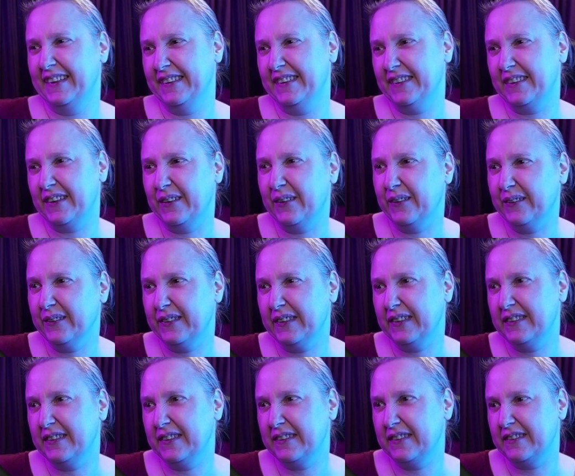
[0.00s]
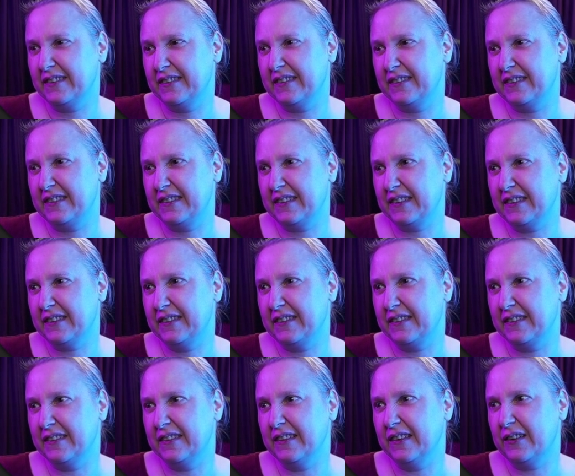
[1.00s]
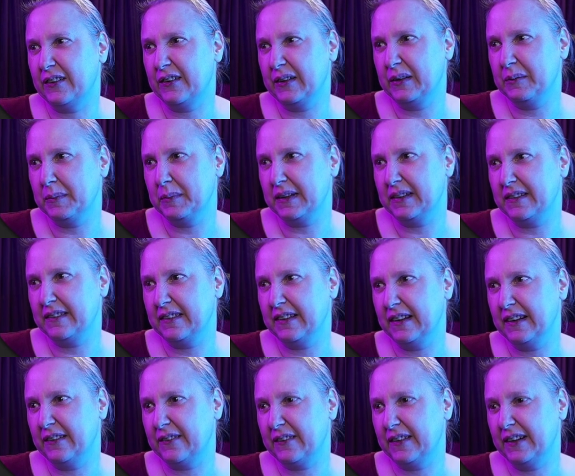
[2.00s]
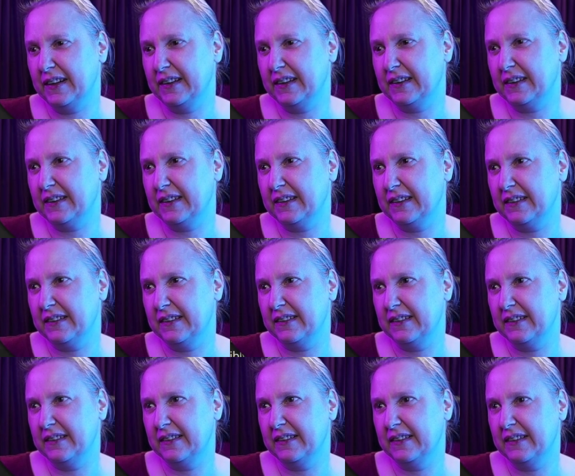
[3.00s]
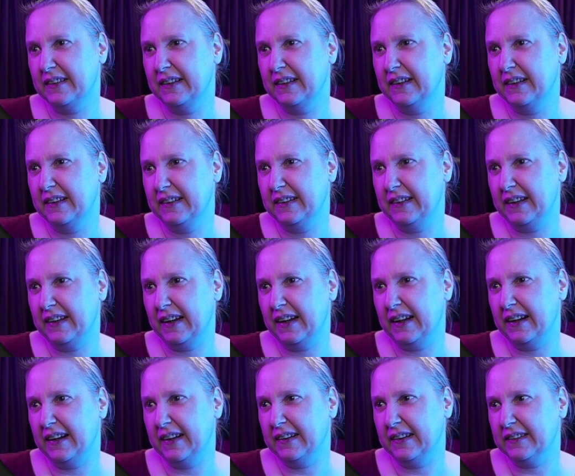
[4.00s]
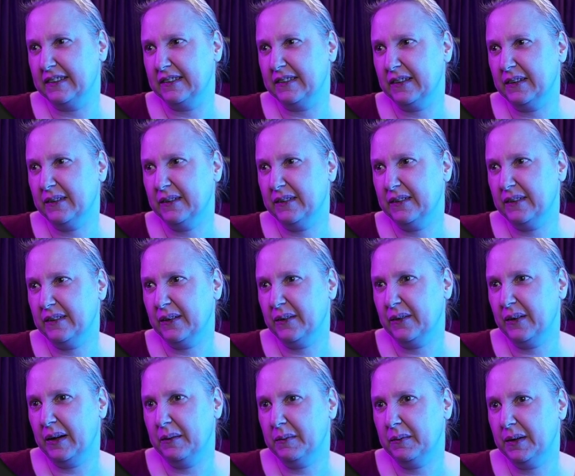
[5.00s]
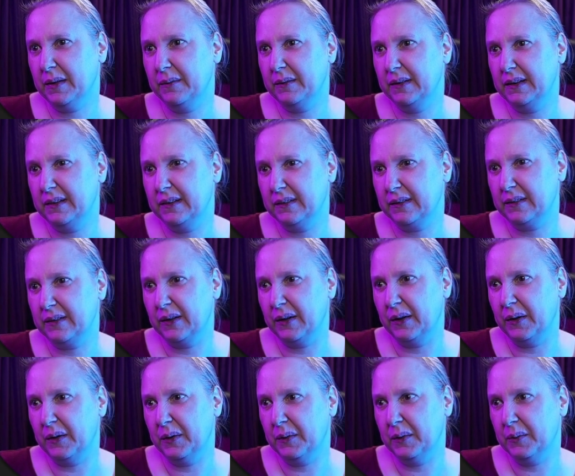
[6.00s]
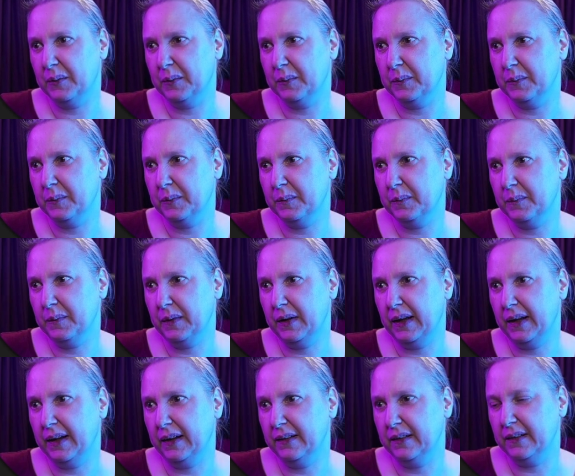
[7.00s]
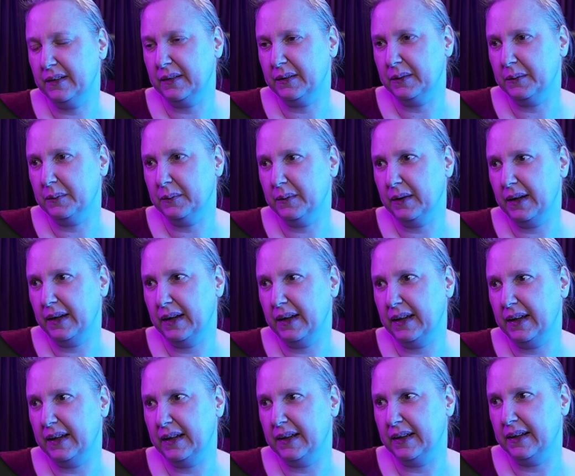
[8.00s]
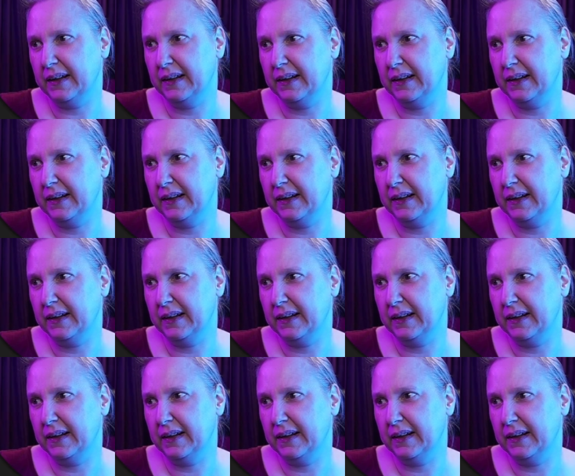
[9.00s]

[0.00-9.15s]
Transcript: So this is just the learning bit still, right? Yeah. So I'm going to go and do a